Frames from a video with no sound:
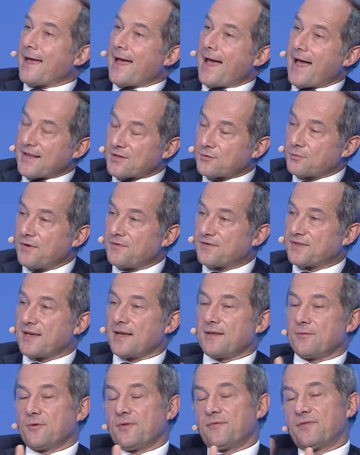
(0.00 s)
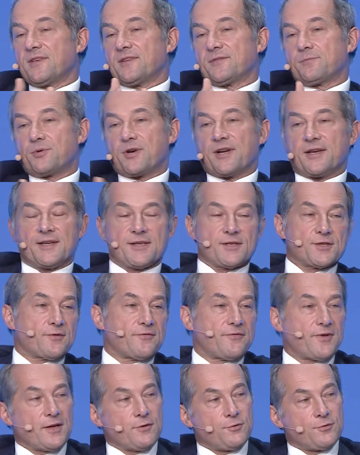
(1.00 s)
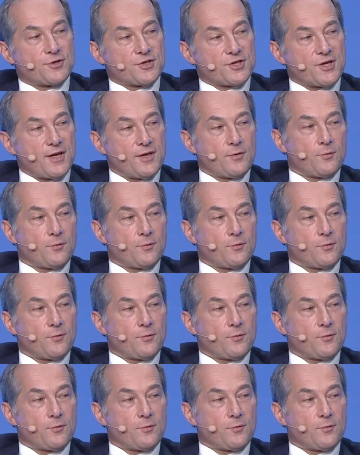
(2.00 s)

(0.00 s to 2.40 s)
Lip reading: As we've said, with this breakage of value chain,